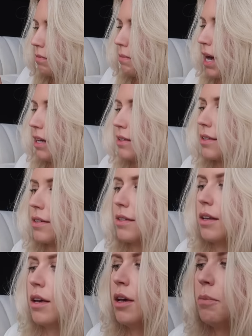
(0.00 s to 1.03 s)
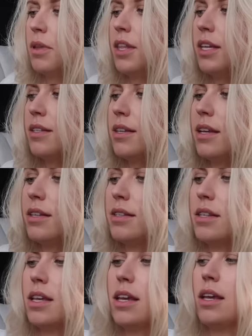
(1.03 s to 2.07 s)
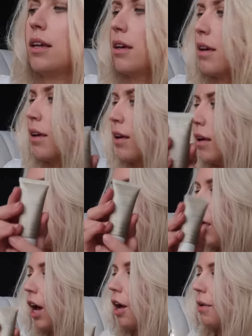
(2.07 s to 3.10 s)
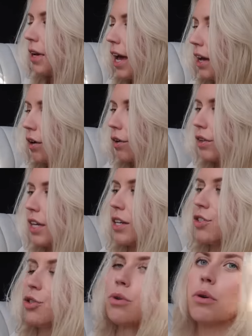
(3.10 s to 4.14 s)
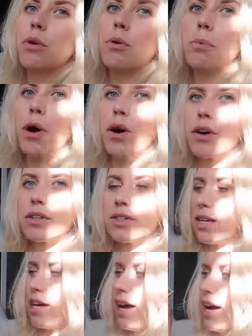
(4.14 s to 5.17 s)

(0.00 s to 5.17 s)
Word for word: masks. But this is the, oh, okay, on the actual box, it